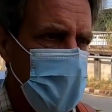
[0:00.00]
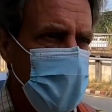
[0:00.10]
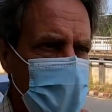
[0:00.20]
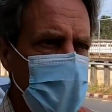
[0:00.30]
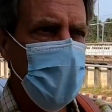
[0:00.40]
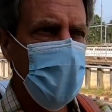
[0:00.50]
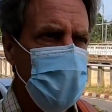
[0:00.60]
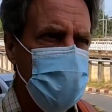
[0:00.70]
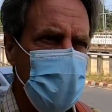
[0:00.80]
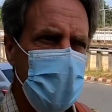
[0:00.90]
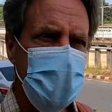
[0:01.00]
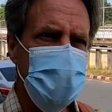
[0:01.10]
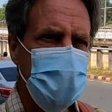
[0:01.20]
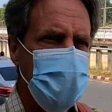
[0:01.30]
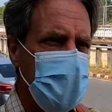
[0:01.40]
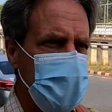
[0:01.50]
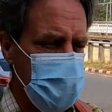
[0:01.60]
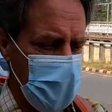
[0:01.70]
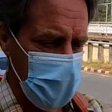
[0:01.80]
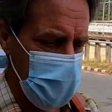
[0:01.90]
new tourist
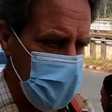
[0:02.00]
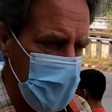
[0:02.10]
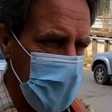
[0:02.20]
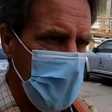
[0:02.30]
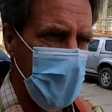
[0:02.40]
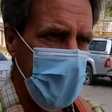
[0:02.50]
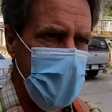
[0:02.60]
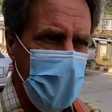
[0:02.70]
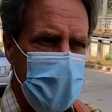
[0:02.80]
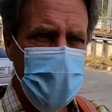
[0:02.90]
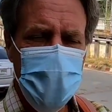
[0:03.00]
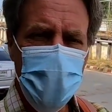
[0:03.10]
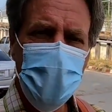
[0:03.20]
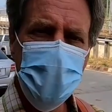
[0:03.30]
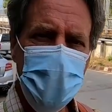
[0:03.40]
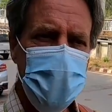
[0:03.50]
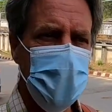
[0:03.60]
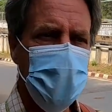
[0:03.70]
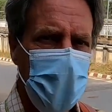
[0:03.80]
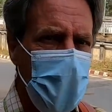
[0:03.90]
visa, I kind of assumed it was
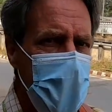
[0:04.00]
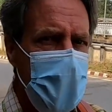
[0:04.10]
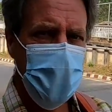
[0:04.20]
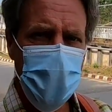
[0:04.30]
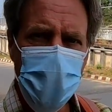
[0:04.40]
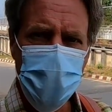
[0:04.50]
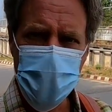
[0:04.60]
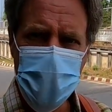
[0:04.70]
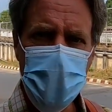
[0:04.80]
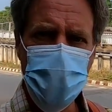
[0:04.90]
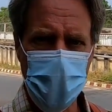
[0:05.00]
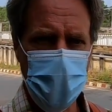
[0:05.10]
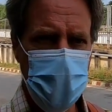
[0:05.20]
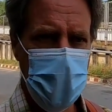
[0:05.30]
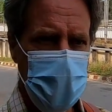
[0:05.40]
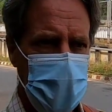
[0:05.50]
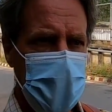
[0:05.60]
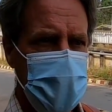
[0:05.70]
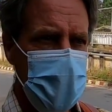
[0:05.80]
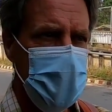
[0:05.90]
a brand new procedure
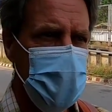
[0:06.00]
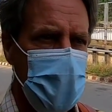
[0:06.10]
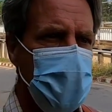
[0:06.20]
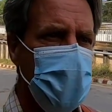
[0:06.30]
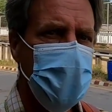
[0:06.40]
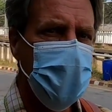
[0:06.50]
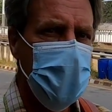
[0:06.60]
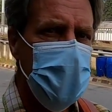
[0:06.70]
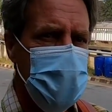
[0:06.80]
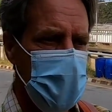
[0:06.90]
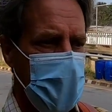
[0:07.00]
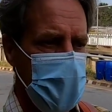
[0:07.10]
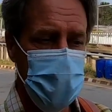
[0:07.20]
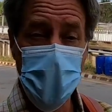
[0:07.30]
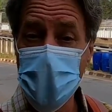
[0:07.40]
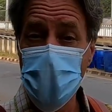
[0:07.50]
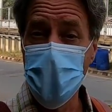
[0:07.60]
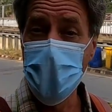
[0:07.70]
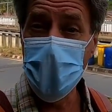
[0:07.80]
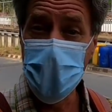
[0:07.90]
because it is a new visa that has been
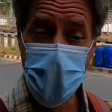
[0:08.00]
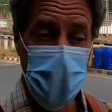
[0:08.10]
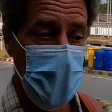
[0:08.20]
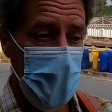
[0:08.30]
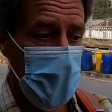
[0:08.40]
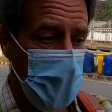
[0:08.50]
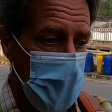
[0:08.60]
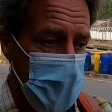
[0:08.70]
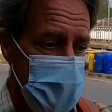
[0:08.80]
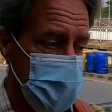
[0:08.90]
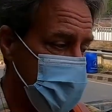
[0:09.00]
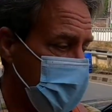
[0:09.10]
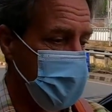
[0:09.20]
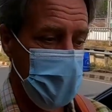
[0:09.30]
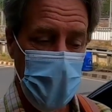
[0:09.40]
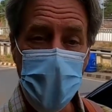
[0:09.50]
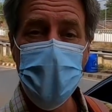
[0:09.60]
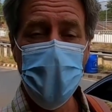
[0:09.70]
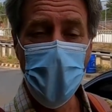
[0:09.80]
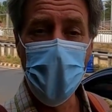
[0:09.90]
created specifically
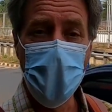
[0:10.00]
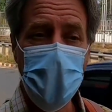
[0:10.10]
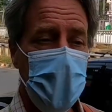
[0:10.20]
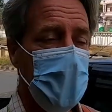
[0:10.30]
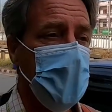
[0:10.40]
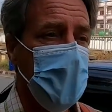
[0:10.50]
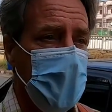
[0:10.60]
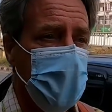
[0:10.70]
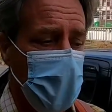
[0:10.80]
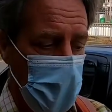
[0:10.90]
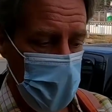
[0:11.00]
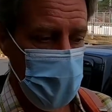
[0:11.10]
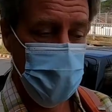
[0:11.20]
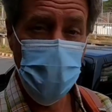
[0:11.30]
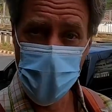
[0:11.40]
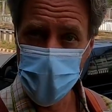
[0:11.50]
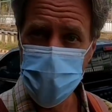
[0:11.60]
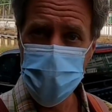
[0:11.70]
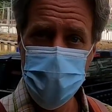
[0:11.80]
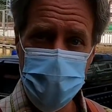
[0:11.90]
for foreign
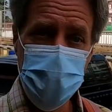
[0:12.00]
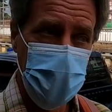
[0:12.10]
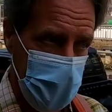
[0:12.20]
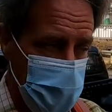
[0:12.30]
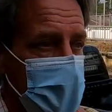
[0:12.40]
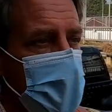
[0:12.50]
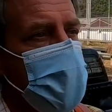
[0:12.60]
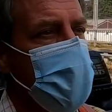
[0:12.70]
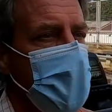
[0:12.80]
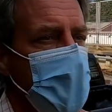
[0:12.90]
tourists like me